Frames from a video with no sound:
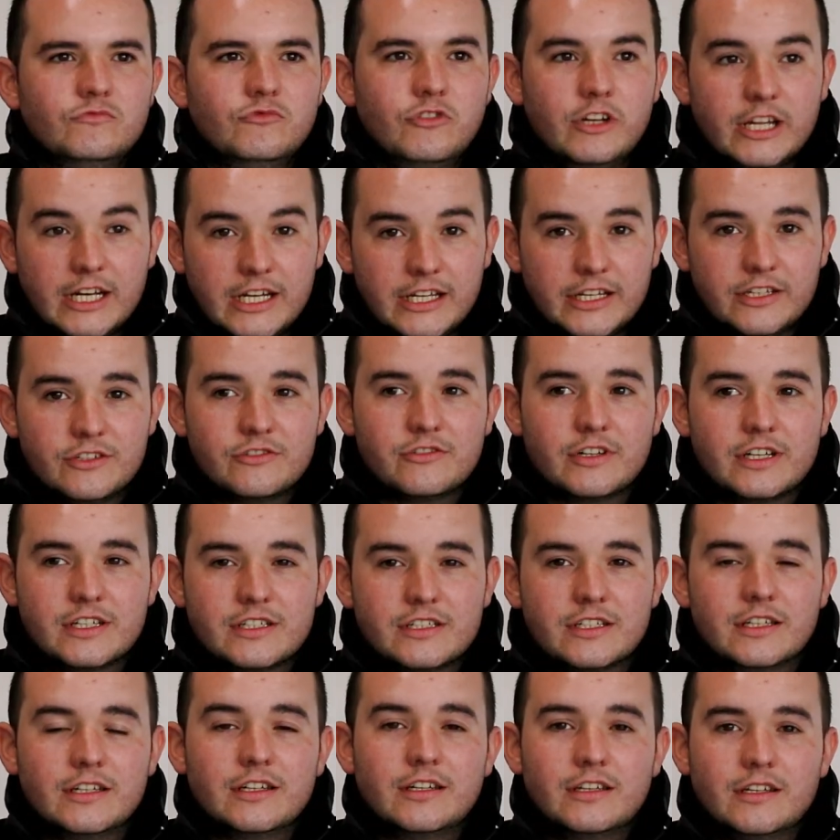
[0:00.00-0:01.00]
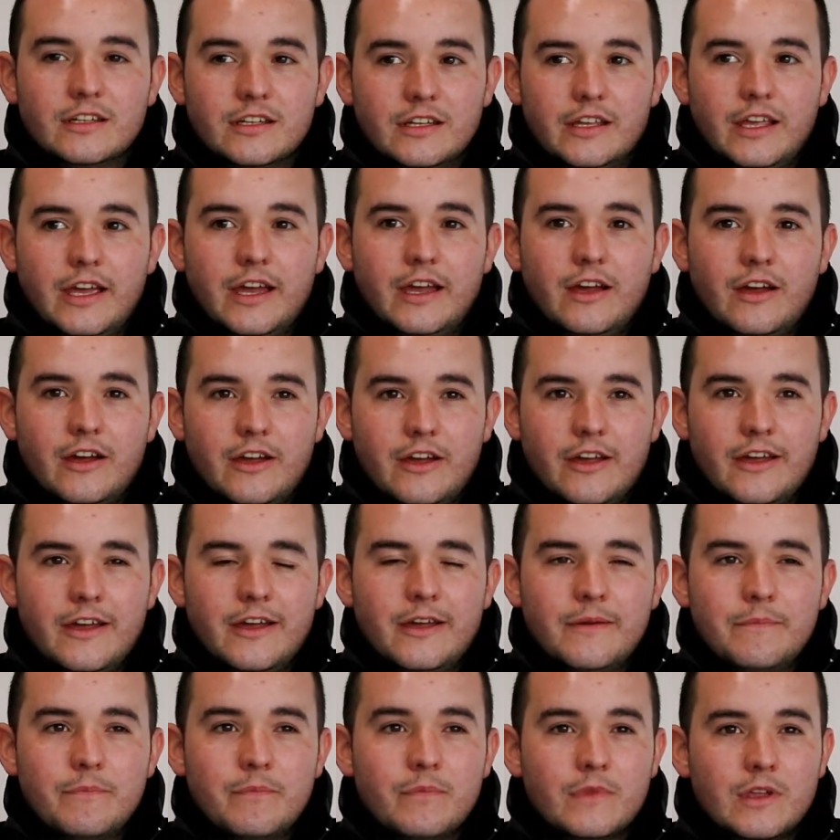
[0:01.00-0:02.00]
Really interesting.
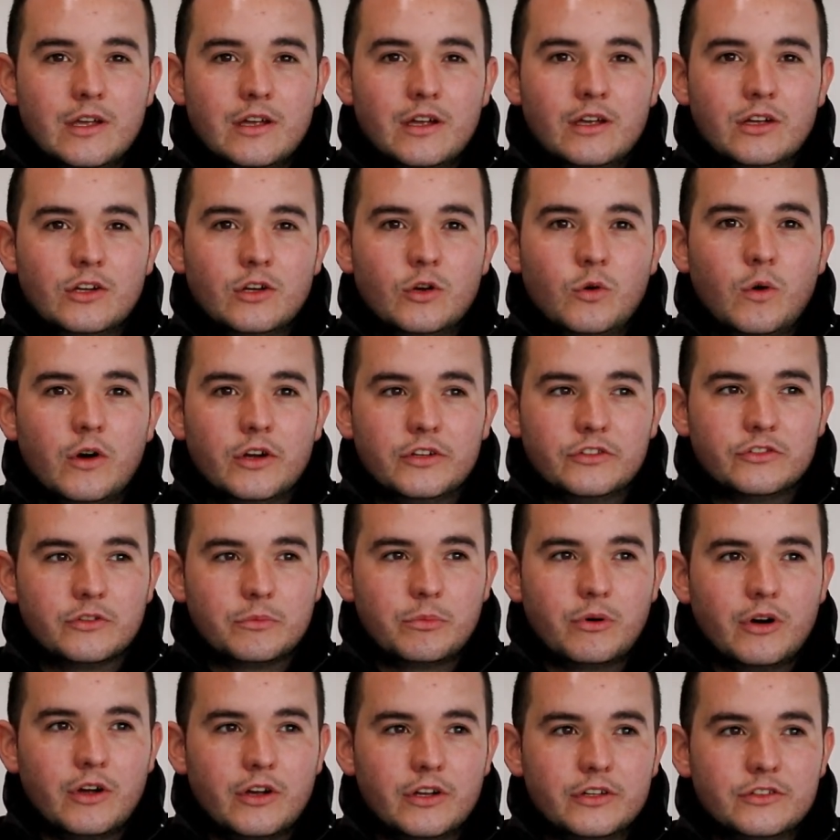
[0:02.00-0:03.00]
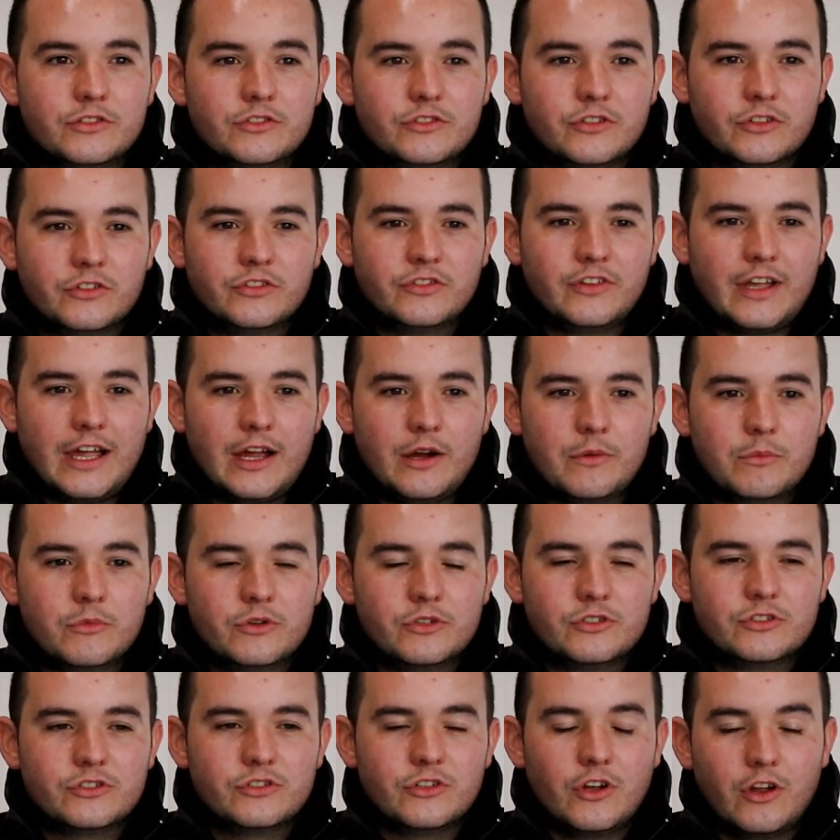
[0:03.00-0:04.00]
Yeah, quite surprised just how
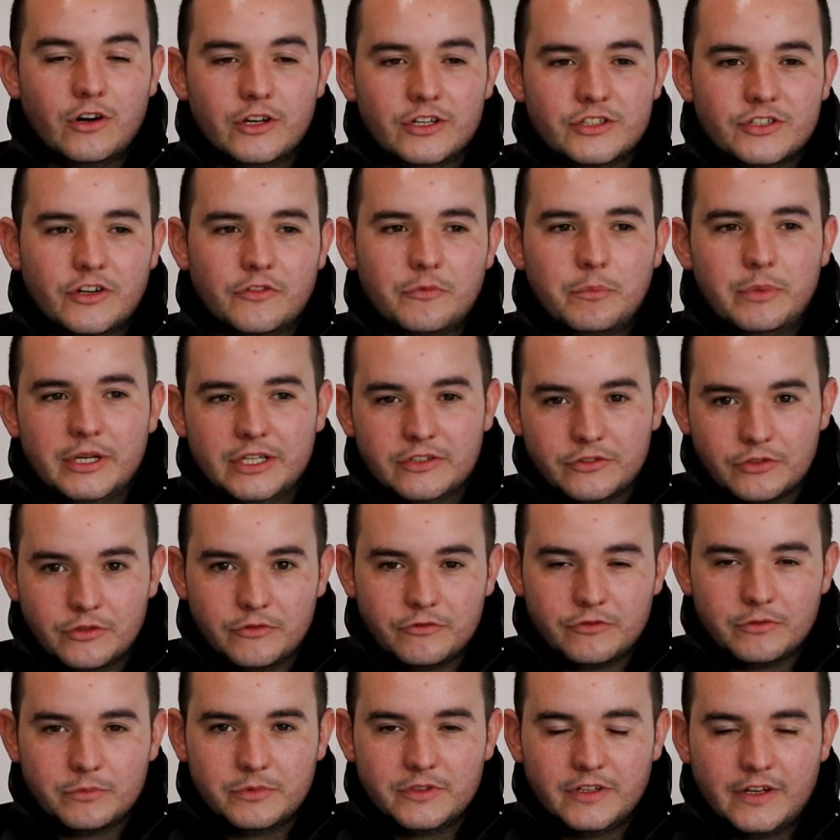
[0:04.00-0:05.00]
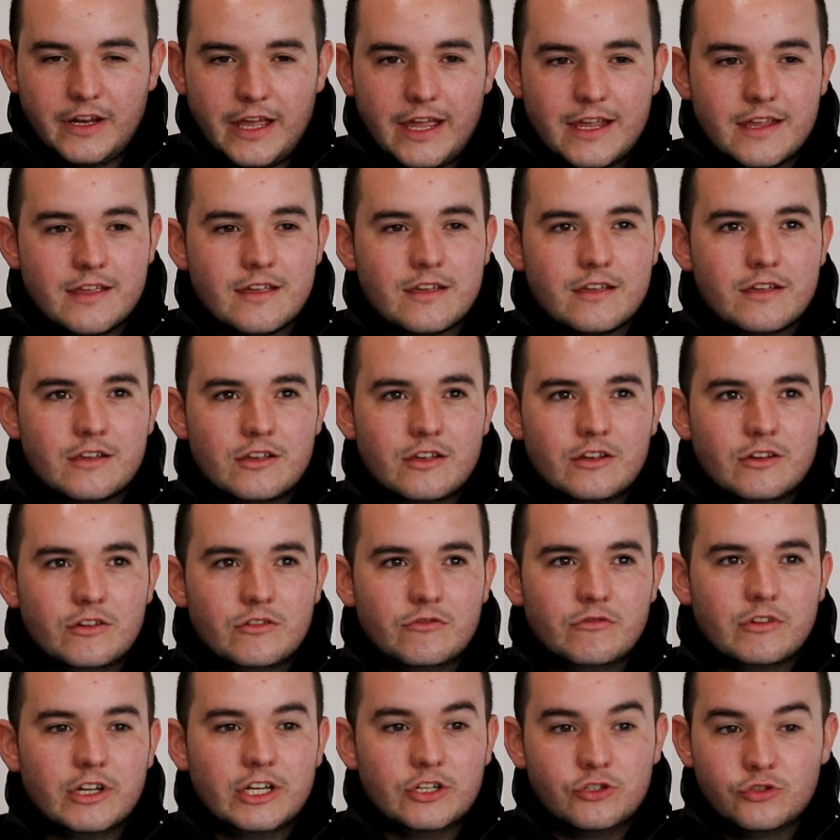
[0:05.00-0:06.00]
much knowledge I've picked up from today.
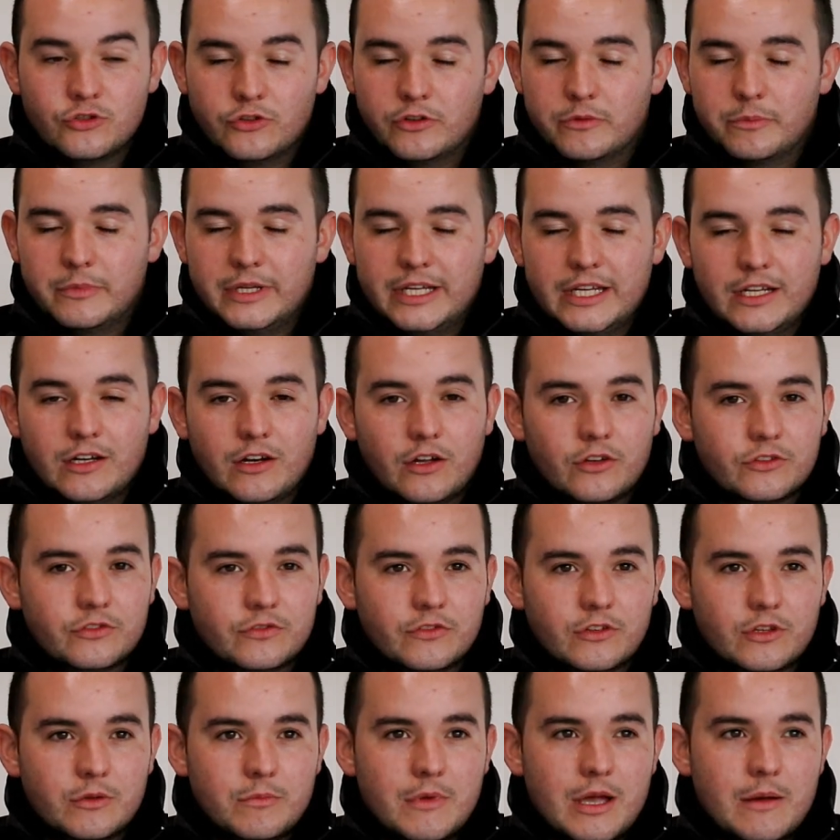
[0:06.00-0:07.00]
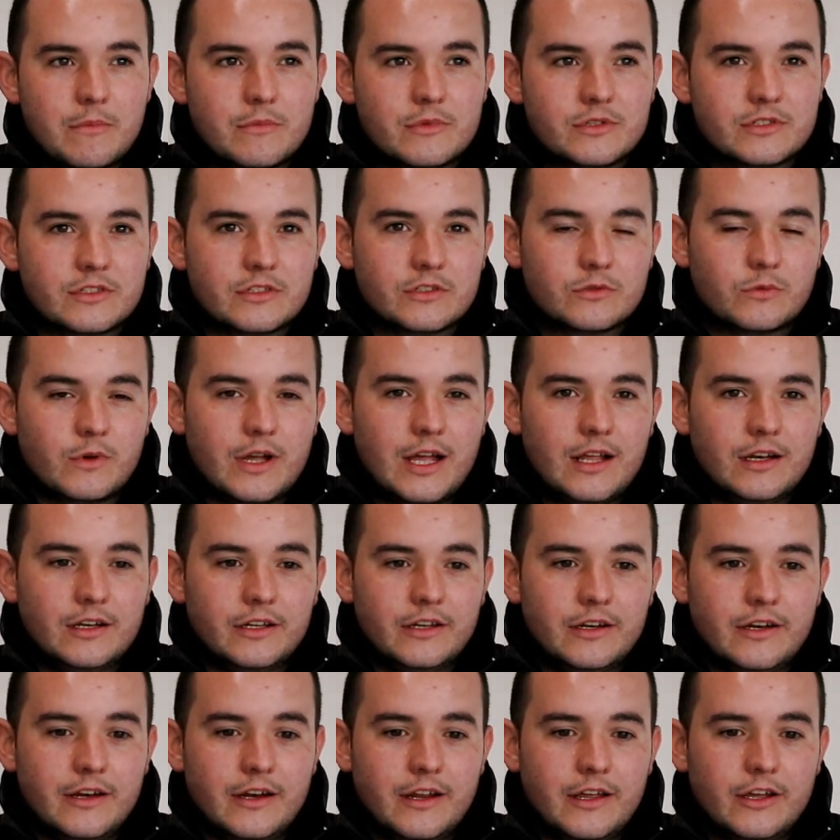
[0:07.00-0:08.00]
Enjoyed meeting lots of other members as well,
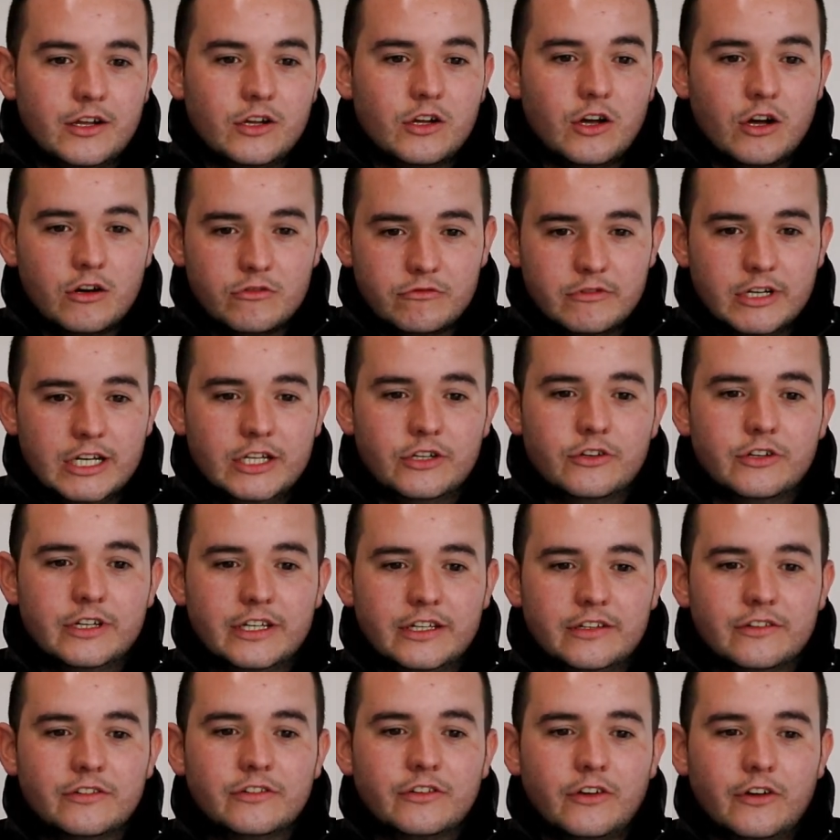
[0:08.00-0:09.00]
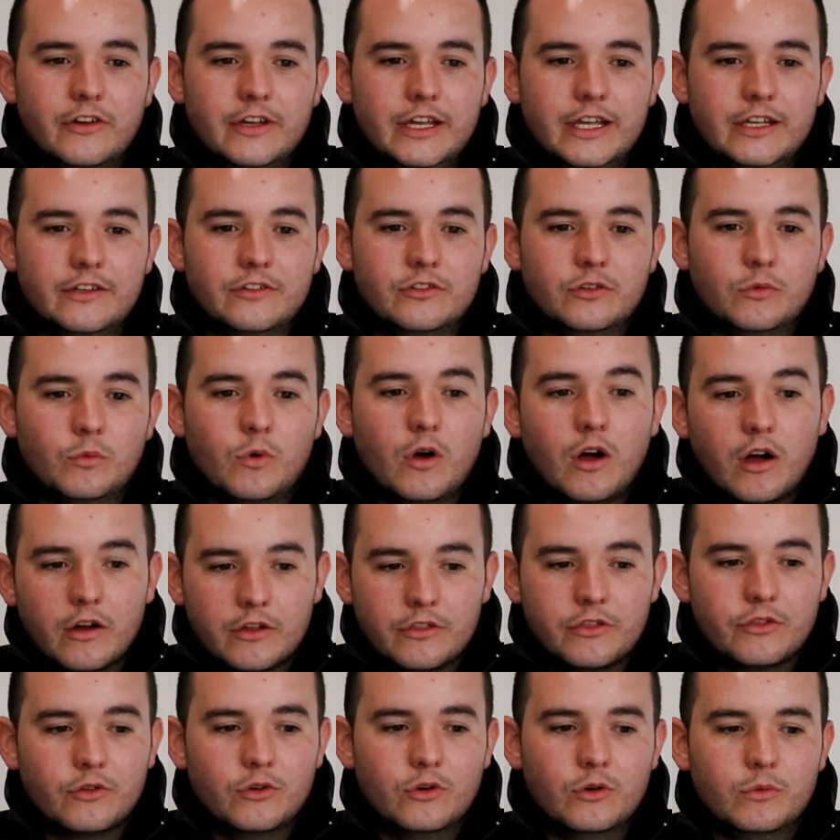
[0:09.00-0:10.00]
and got a really good insight into what I
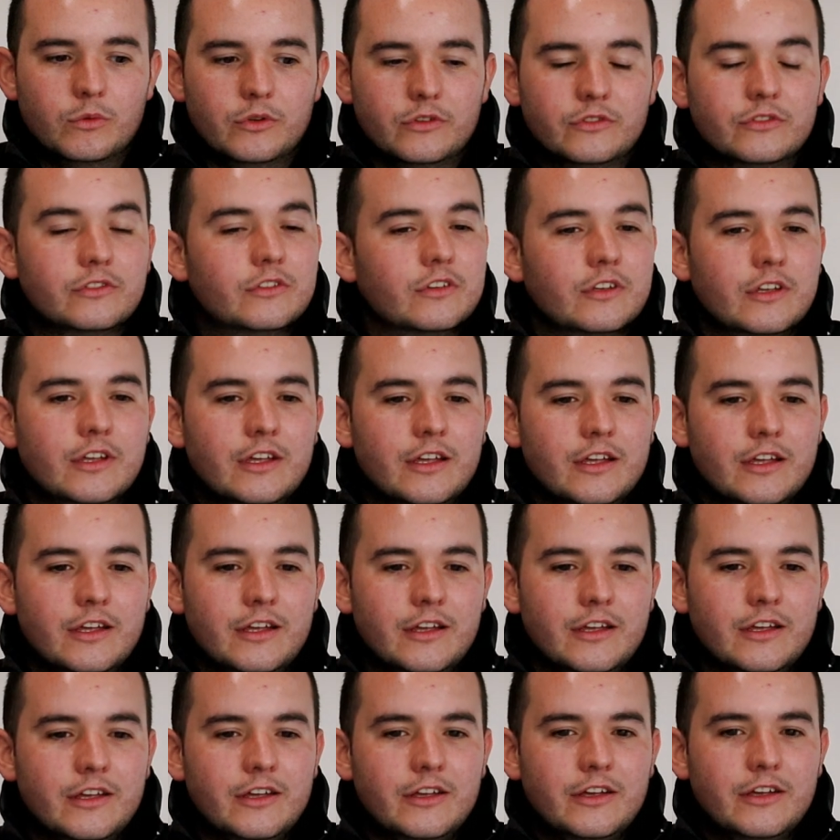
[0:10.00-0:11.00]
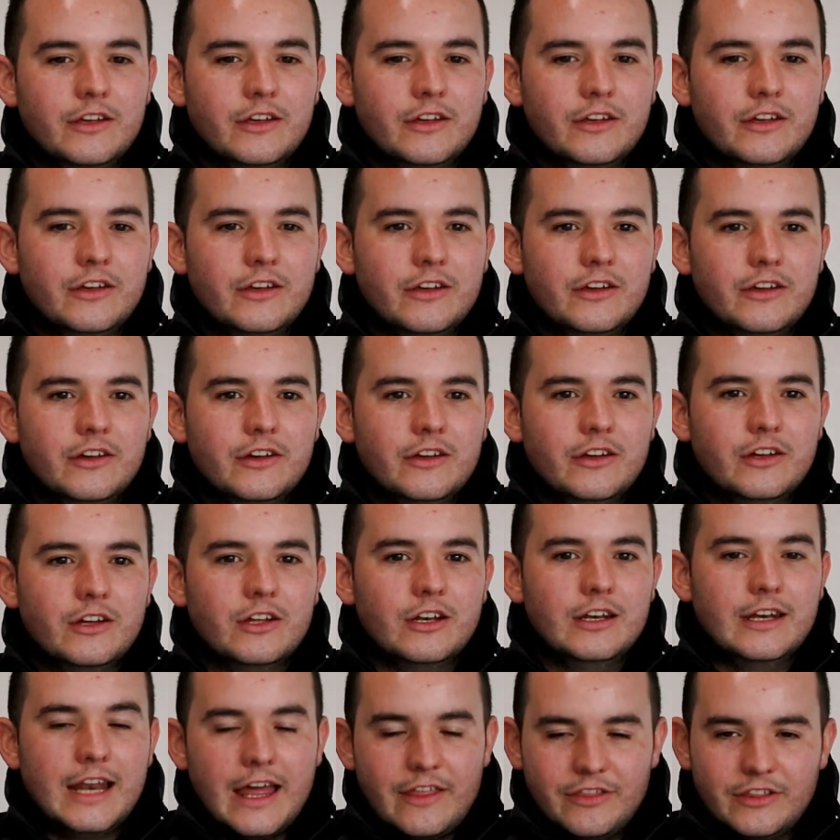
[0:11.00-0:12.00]
thought was
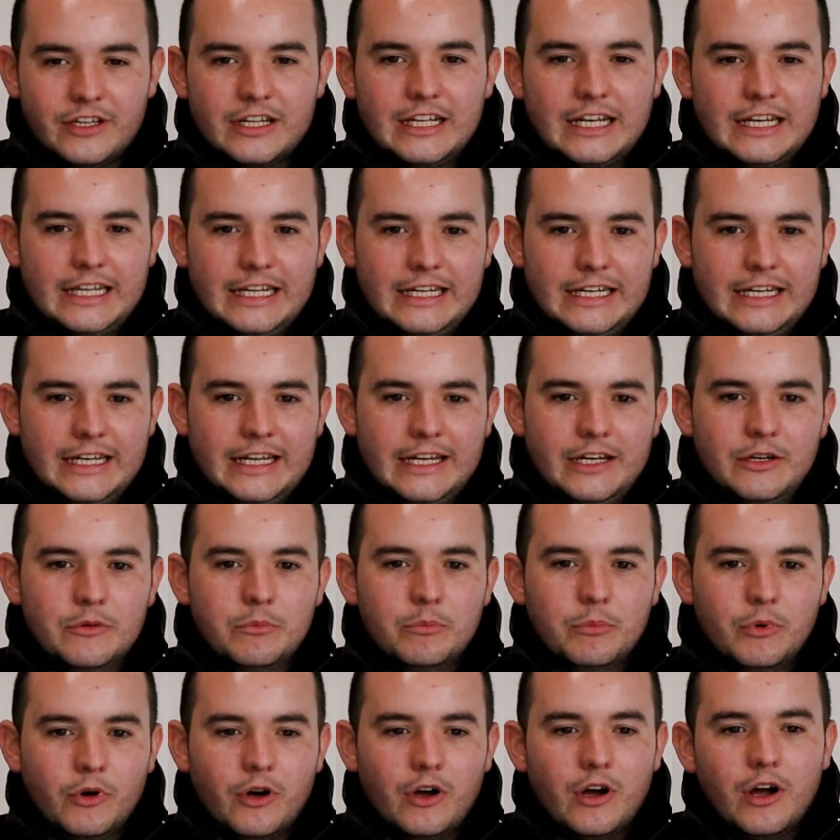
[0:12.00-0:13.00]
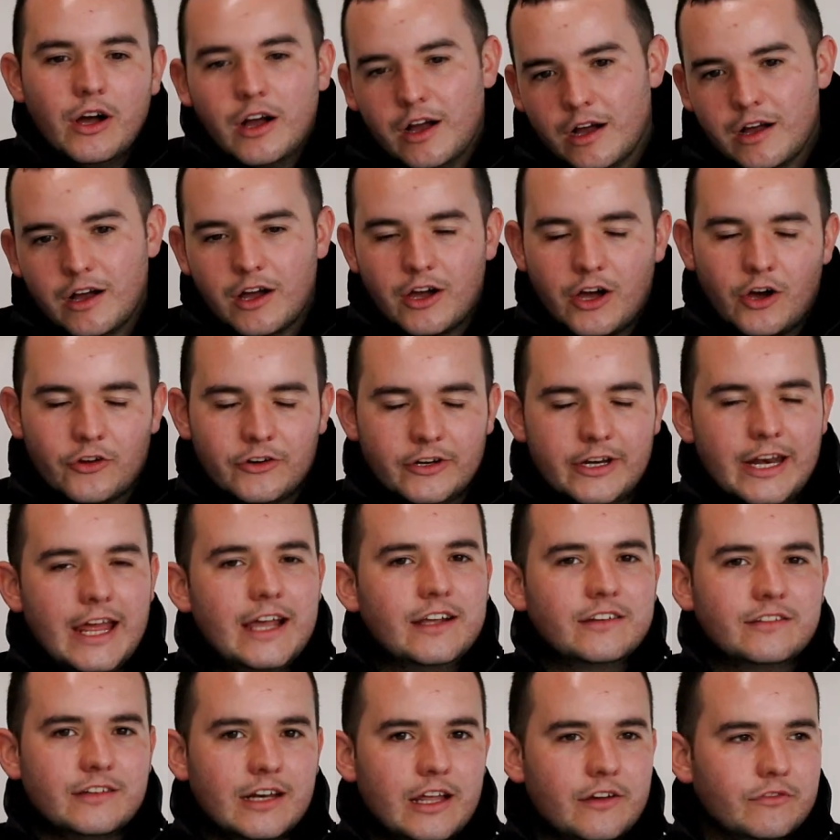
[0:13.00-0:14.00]
leather cleaning, but on the
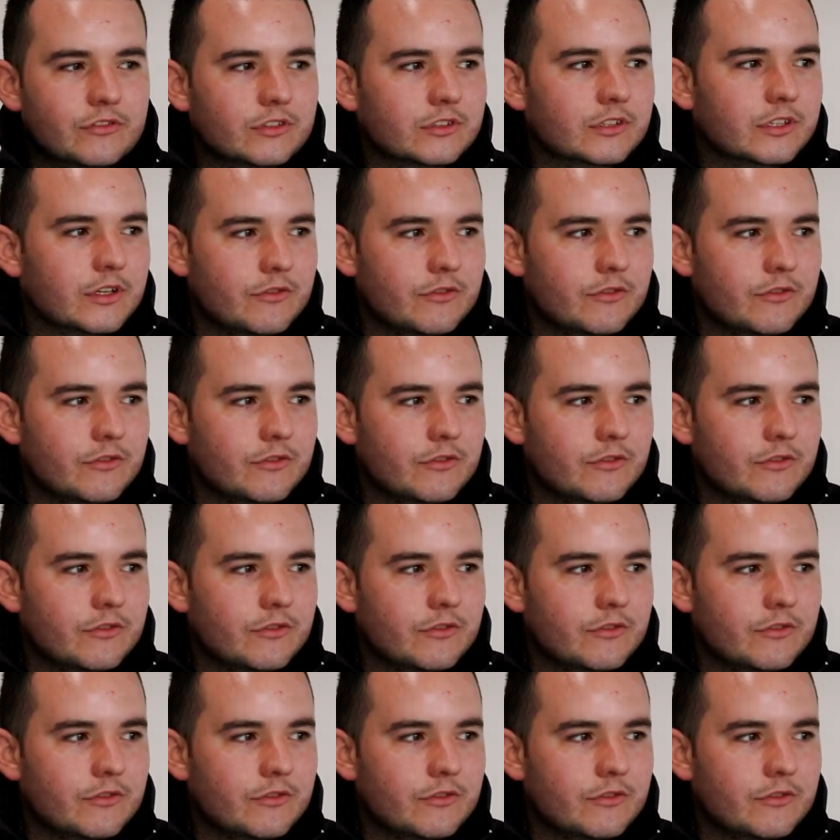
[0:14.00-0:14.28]
next level.